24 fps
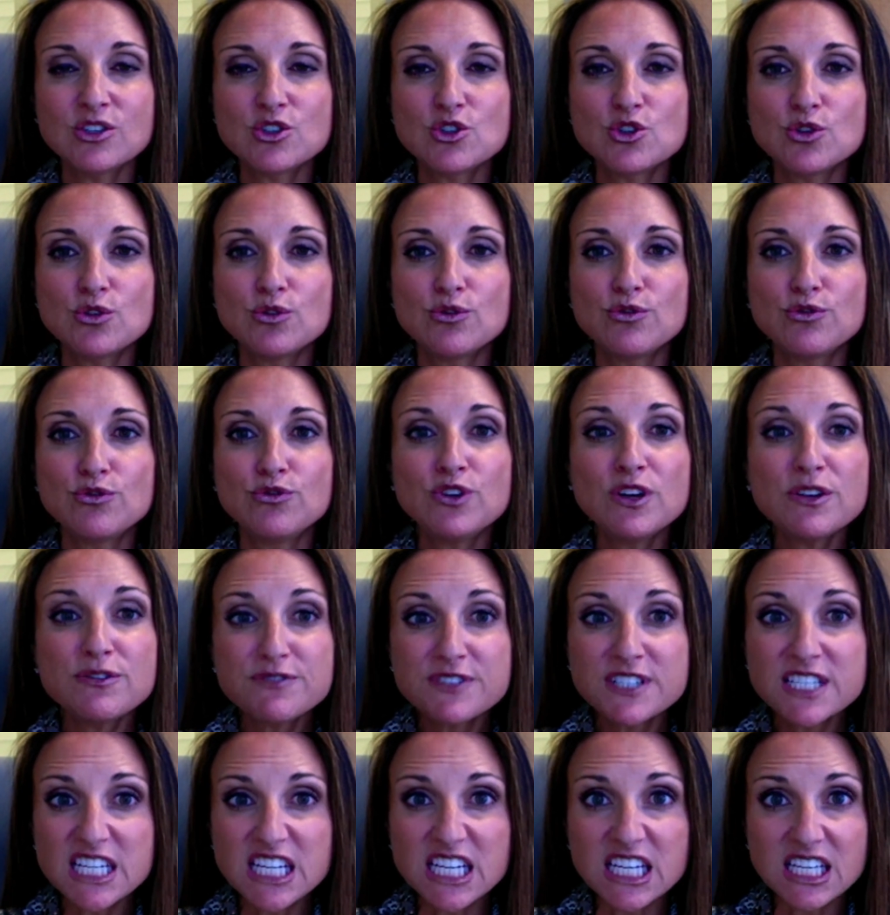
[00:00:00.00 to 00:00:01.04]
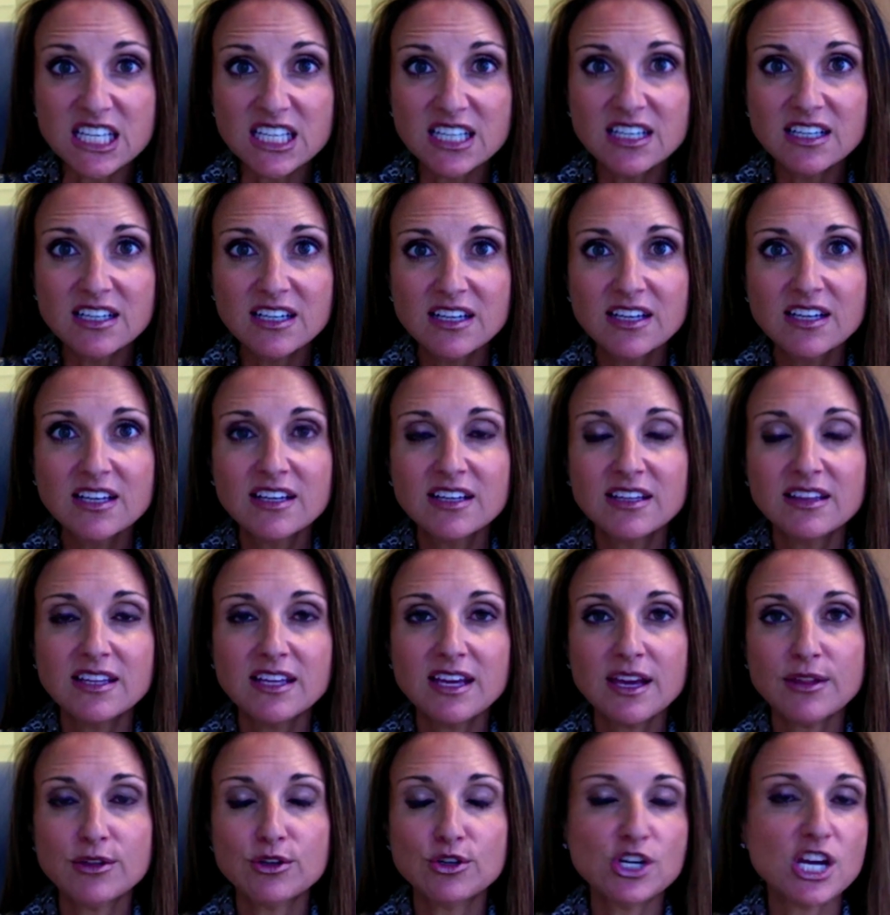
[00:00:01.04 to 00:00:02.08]
to 50 the
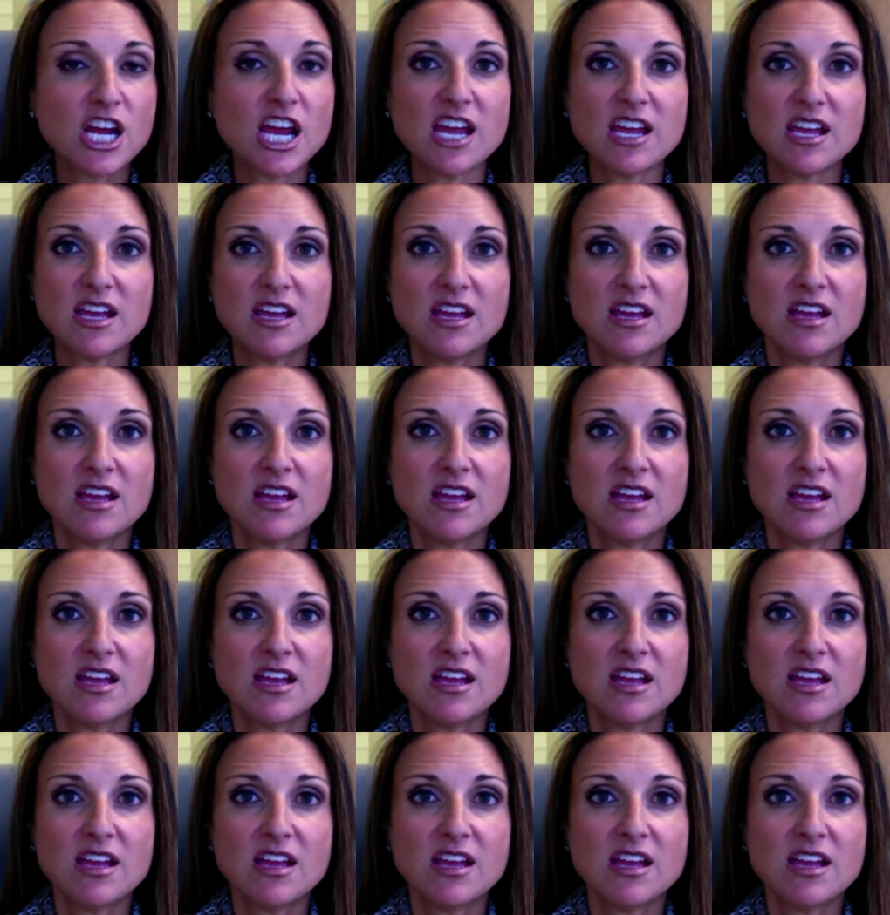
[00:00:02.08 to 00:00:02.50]
other day.